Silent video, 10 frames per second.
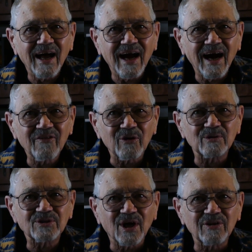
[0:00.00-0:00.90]

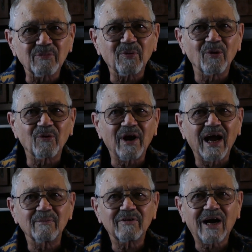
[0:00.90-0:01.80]
others on the
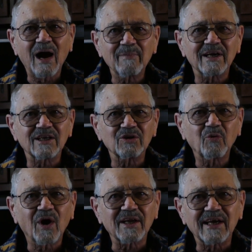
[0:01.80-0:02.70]
program commented
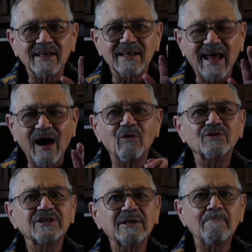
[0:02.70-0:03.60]
what a
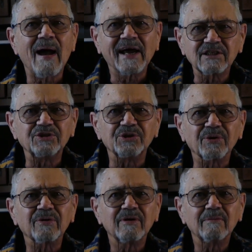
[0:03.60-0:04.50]
lousy
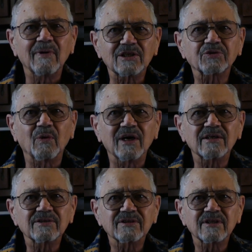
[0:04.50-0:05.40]
manager Musk
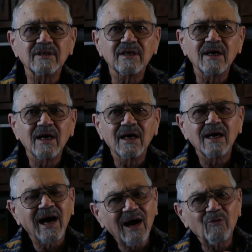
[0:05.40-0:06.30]
was.
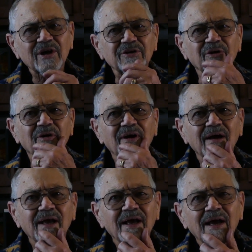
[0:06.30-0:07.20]
I wonder,
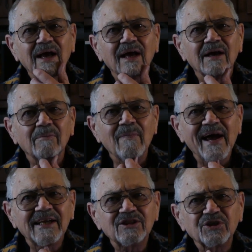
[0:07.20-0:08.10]

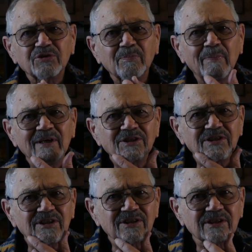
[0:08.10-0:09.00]
manage your
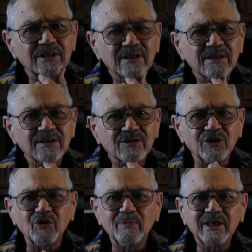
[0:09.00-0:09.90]
business so
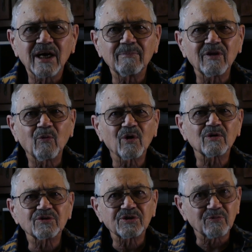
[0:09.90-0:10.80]
you become the
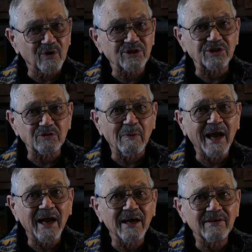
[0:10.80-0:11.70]
world's richest
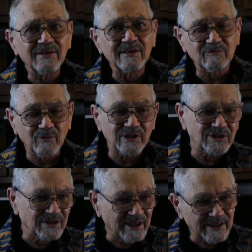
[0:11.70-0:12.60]
man.
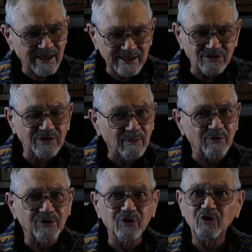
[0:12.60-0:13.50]
Recently, he's
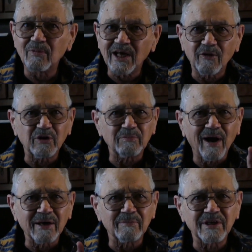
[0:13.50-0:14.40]
number 2, but I wouldn't
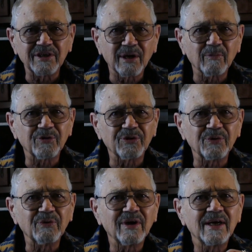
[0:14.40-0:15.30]
mind being number
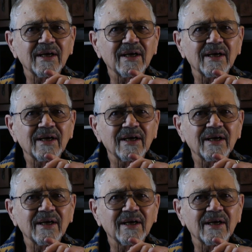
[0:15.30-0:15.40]
2.